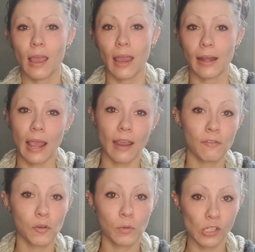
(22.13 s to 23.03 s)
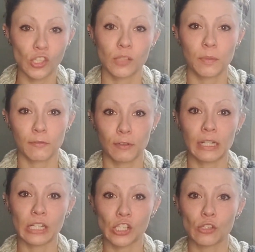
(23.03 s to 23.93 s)
and everyone should be
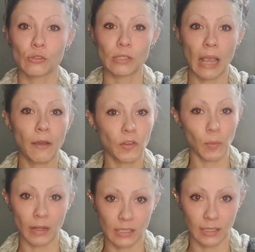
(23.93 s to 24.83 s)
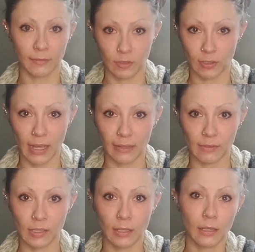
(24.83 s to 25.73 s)
free to choose how they want to live their
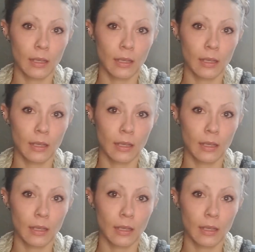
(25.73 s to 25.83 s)
lives.